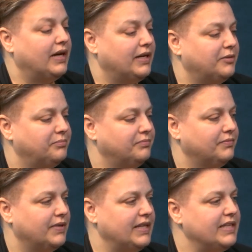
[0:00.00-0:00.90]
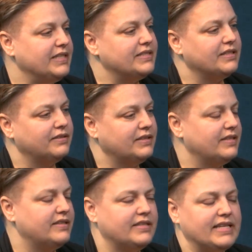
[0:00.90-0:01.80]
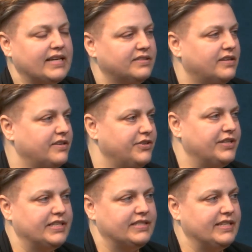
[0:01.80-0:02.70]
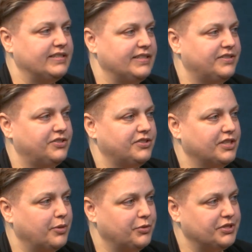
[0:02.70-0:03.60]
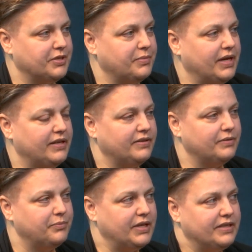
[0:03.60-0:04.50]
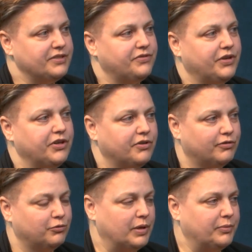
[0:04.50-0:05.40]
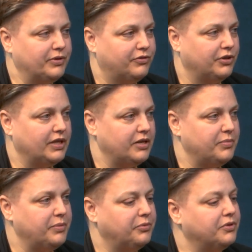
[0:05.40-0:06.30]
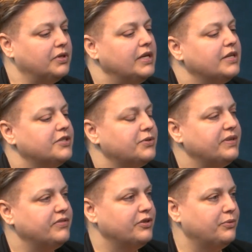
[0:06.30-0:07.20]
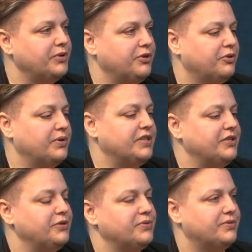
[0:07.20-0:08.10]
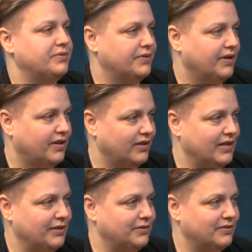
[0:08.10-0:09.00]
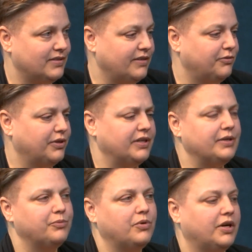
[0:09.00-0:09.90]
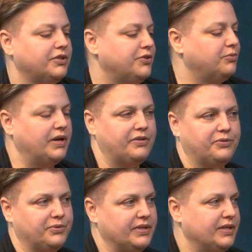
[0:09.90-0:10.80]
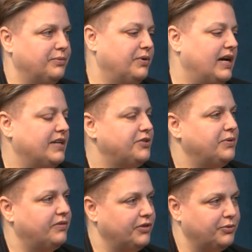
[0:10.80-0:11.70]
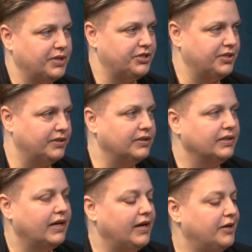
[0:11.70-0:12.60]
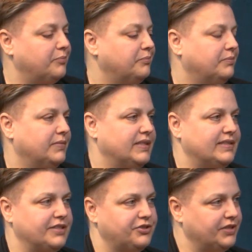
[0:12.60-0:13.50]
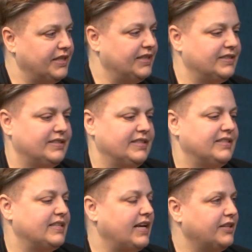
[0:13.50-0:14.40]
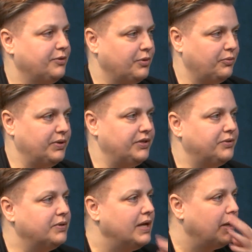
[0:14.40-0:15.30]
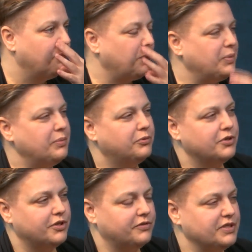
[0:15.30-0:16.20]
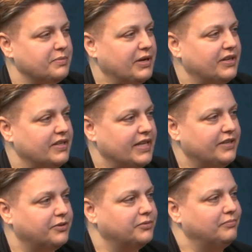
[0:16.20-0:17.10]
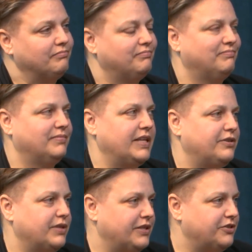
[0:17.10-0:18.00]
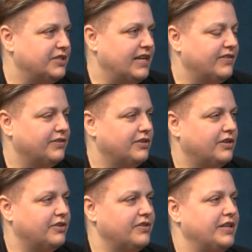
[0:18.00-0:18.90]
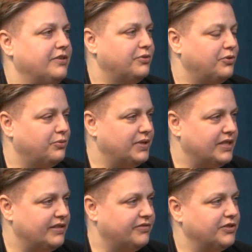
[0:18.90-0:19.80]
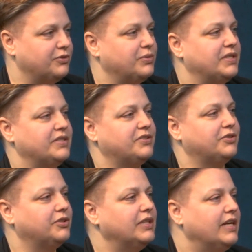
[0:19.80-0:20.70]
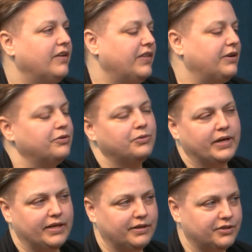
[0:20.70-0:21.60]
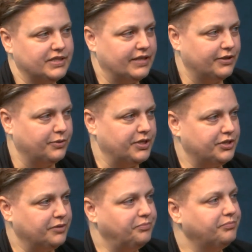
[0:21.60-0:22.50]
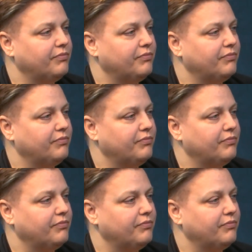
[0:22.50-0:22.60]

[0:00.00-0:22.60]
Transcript: Um, it is the, the, tax law in the United States is just cumbersome and it is very overwhelming for a lot of people. So even though when you go in and use the online software, it walks you right through it. It will ask you every question. Um, essentially gets exactly what we do, but people are nervous about it. They don't mm -hmm. they don't understand the law or they know what the difference was or they don't quite understand the question.